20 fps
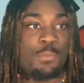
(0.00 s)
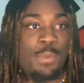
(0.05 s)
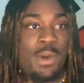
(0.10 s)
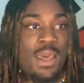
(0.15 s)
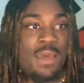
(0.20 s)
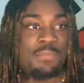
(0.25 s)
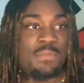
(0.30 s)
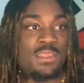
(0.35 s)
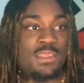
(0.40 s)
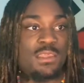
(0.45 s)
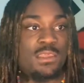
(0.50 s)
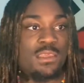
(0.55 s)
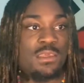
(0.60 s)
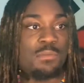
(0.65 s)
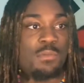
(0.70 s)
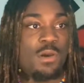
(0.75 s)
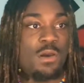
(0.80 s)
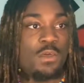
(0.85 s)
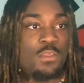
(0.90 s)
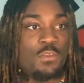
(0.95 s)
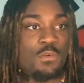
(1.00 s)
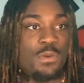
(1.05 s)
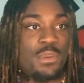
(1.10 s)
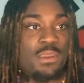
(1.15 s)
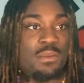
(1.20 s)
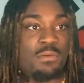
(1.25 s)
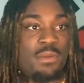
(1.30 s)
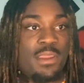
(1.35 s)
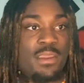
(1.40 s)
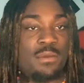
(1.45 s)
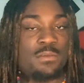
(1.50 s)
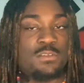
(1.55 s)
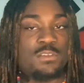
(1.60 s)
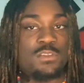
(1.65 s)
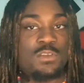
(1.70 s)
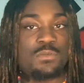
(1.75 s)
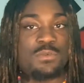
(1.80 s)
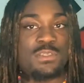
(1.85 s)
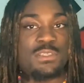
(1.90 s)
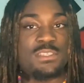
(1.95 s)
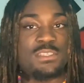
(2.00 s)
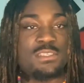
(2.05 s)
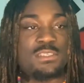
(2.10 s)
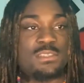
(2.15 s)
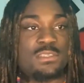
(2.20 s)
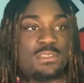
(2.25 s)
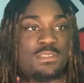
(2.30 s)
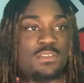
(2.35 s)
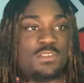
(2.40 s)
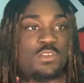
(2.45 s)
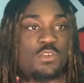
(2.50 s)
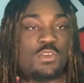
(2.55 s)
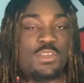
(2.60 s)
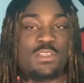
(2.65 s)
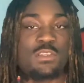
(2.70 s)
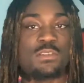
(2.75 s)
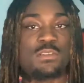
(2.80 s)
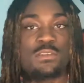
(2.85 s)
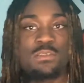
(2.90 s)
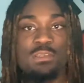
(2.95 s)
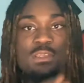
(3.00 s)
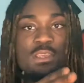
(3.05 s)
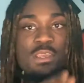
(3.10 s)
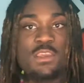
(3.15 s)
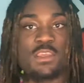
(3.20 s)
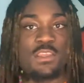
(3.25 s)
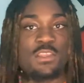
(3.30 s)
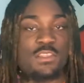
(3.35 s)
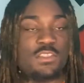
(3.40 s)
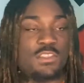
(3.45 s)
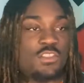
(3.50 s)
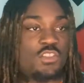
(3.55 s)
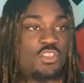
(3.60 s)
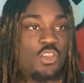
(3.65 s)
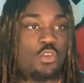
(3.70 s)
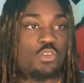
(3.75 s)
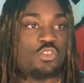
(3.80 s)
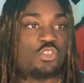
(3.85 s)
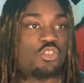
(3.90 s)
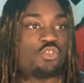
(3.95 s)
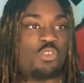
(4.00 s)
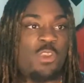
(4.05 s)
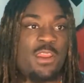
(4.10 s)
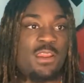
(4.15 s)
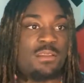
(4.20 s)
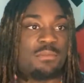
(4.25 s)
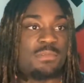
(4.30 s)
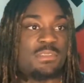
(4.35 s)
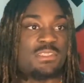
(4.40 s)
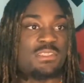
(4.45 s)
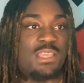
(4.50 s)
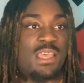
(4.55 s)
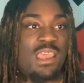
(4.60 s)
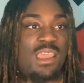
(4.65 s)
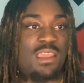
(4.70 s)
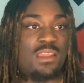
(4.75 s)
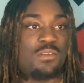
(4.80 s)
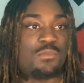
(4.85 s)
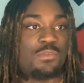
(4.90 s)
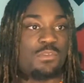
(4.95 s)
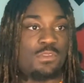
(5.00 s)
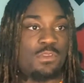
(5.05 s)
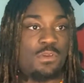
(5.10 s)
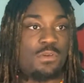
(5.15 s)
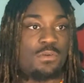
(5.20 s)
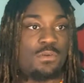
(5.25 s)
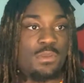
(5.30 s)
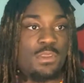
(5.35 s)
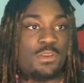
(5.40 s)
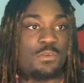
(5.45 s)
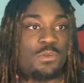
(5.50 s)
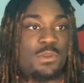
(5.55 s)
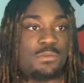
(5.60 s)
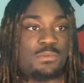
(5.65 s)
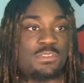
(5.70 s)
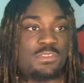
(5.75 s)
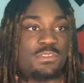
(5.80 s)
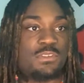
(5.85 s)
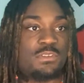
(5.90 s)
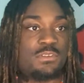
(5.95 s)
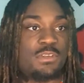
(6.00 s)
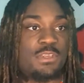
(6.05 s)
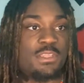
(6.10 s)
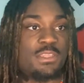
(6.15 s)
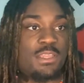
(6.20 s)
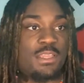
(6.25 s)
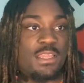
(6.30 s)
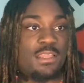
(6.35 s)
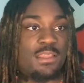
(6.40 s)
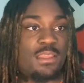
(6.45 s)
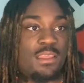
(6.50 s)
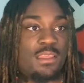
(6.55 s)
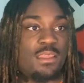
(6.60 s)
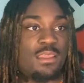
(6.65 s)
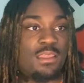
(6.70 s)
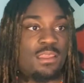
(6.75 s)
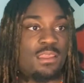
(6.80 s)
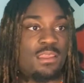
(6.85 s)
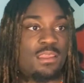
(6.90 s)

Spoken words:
to pop the hem all the way around so you can sew straight up the side with no interruptions or anything like that.